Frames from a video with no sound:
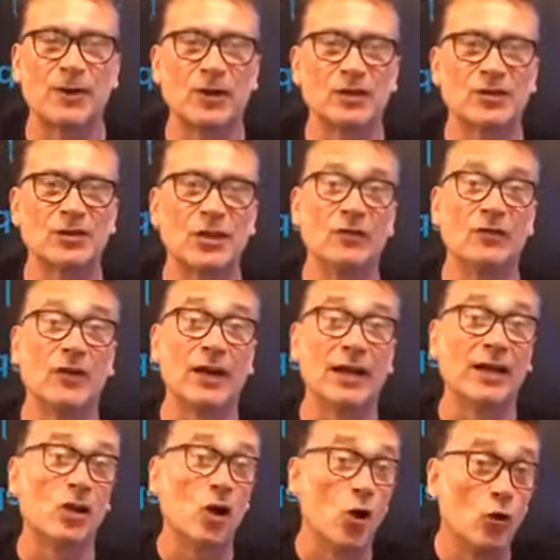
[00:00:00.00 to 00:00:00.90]
also
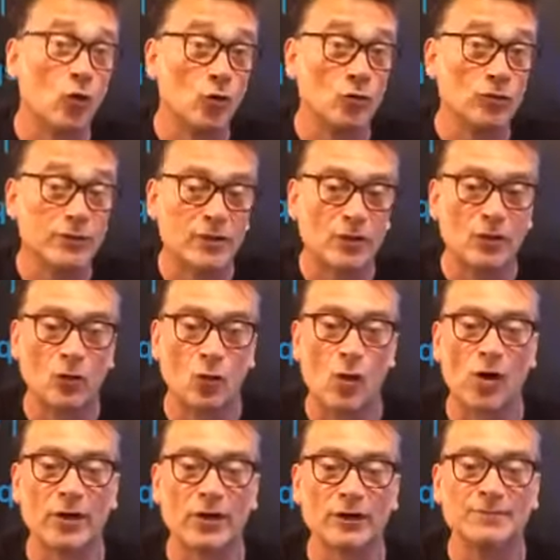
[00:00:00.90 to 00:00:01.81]
very cold
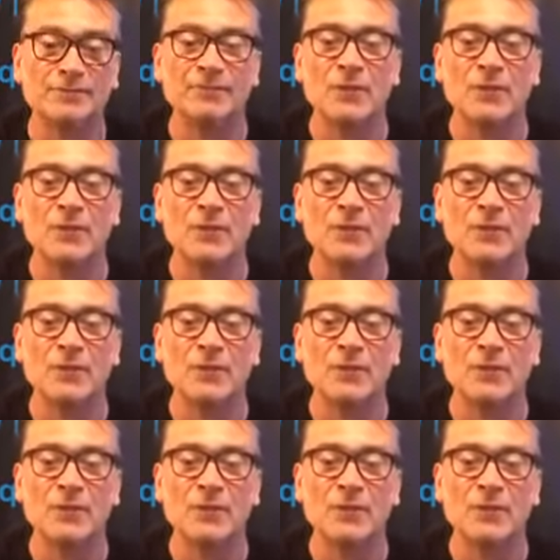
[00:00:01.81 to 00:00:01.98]
water.